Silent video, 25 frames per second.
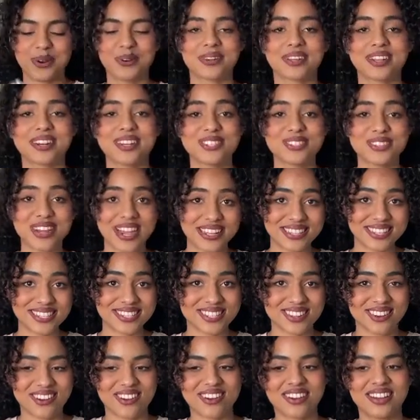we're gonna try this
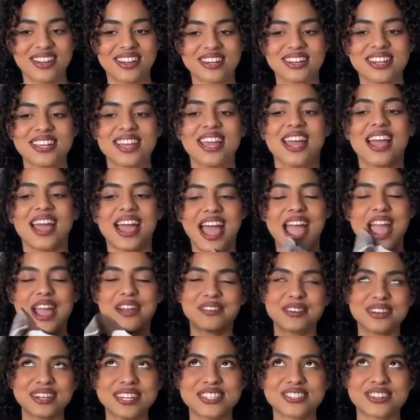on i
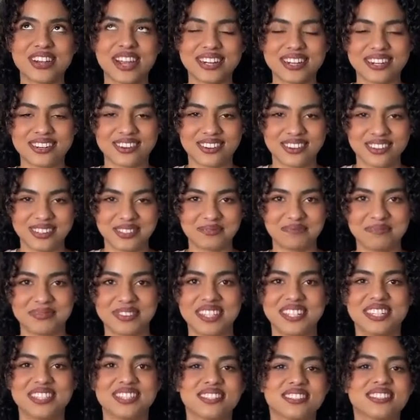already tried it on
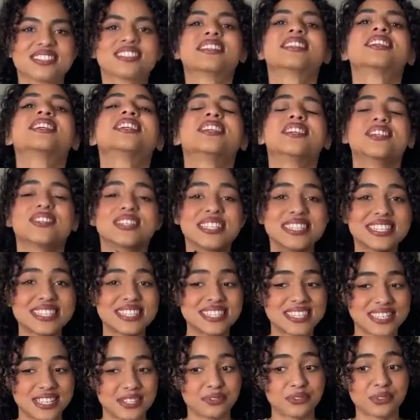but you need to
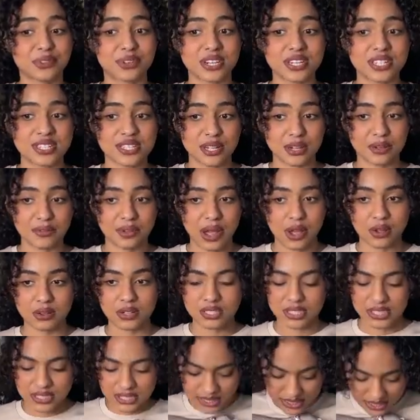see for yourself how
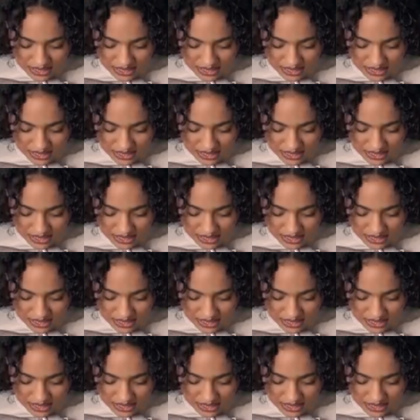good